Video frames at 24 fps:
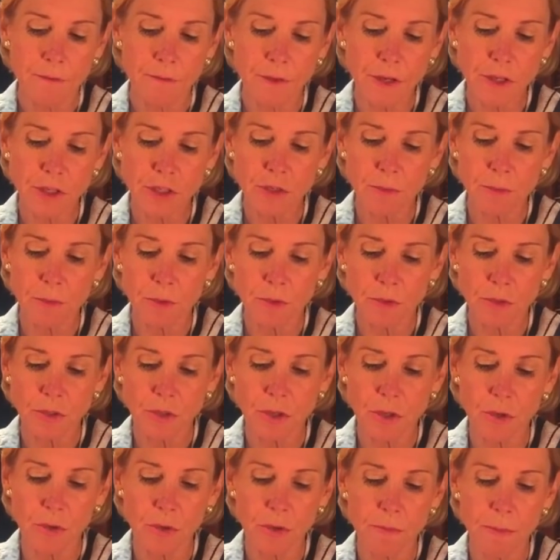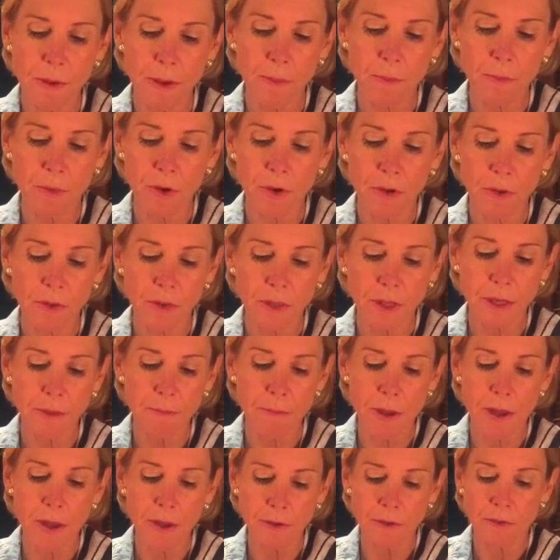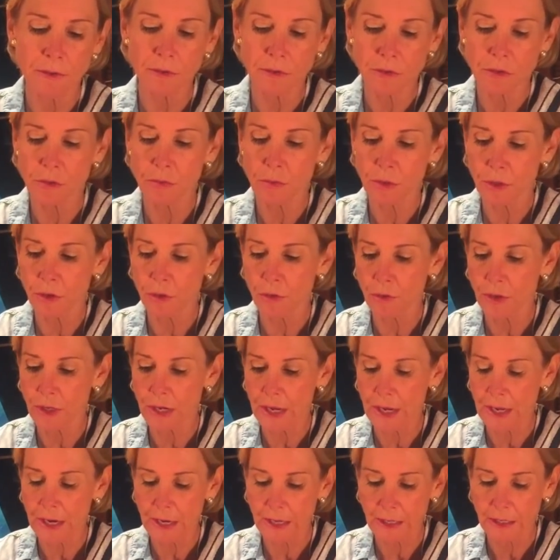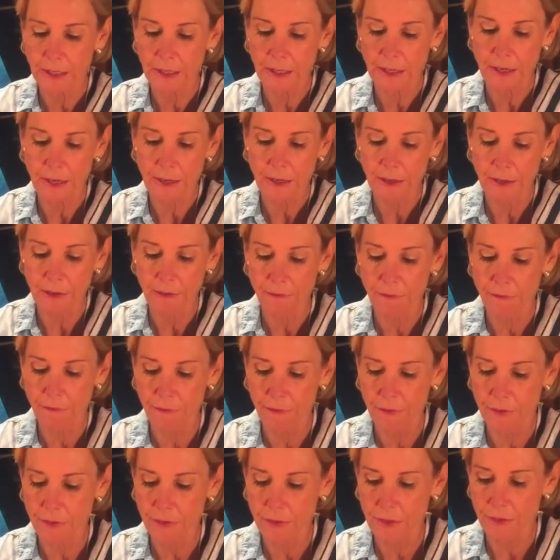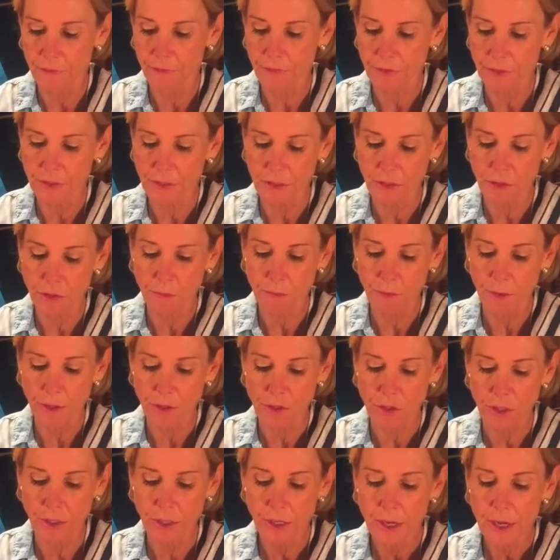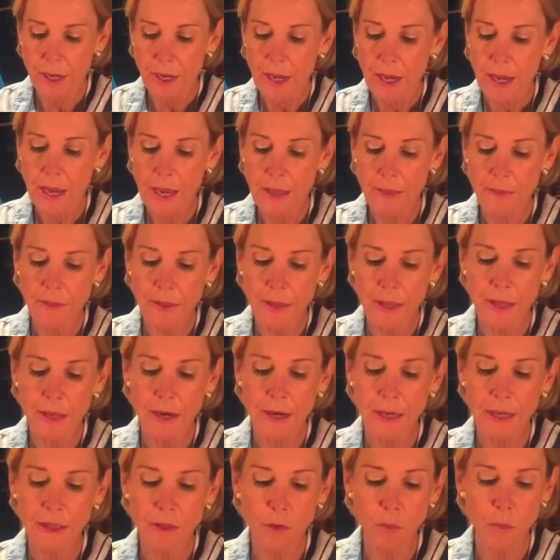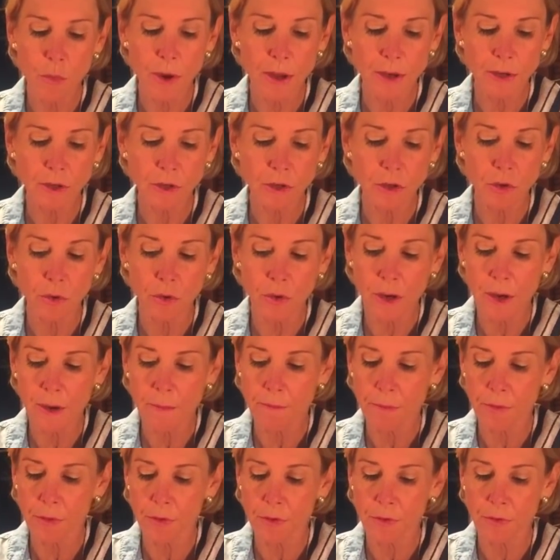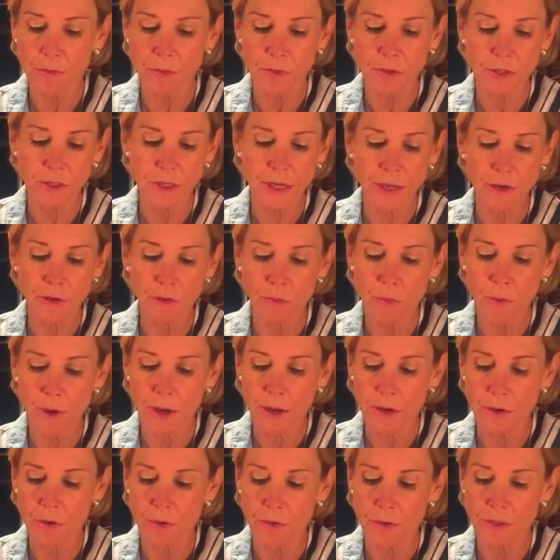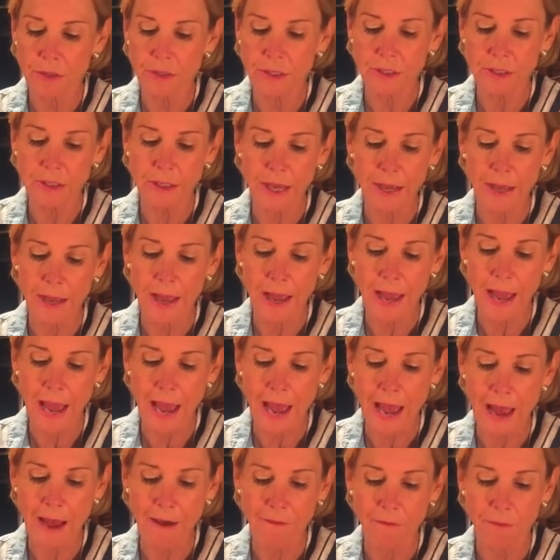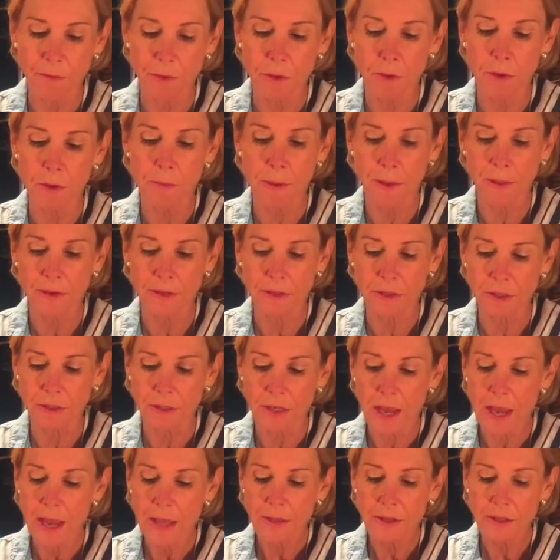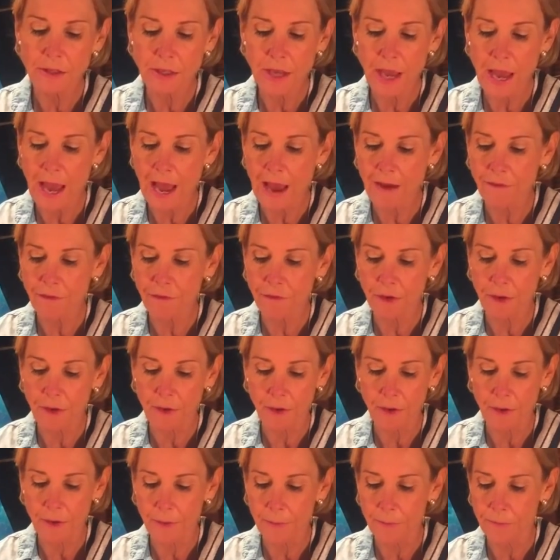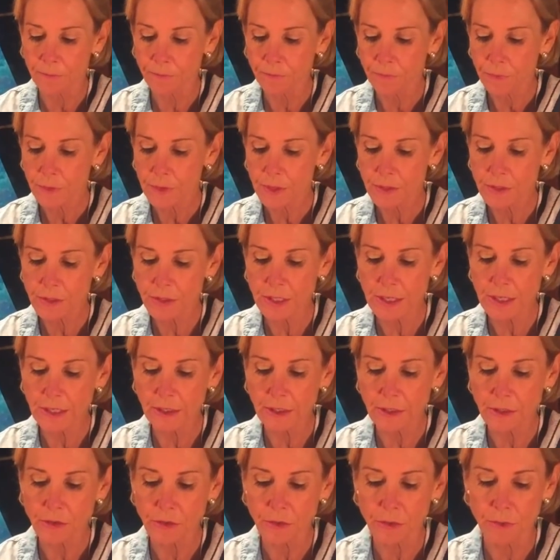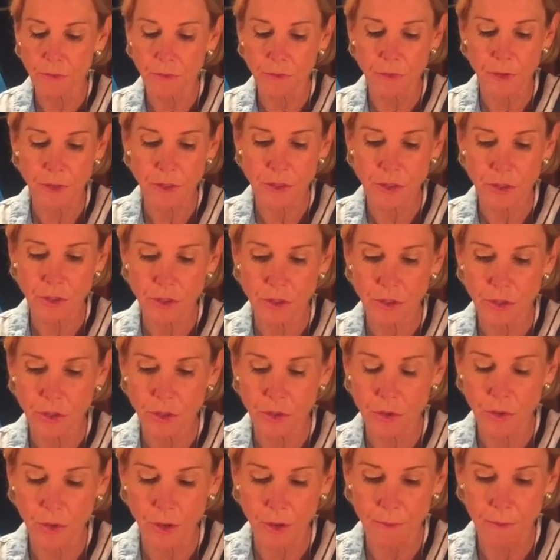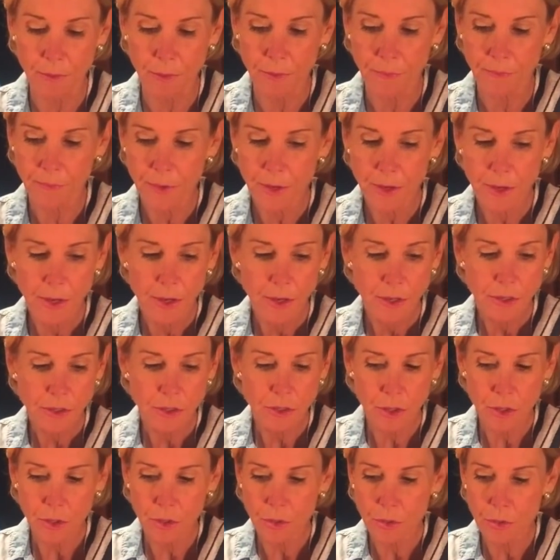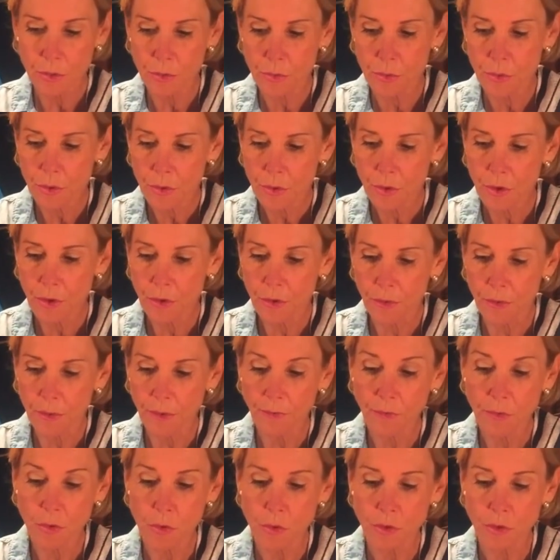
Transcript: vegetables, so you might want to think about doing organic if it's in your budget. And then either 1 cucumber, standard one, or this is half. You need about this size. This is half of it, seedless or French cucumber. So, oh, of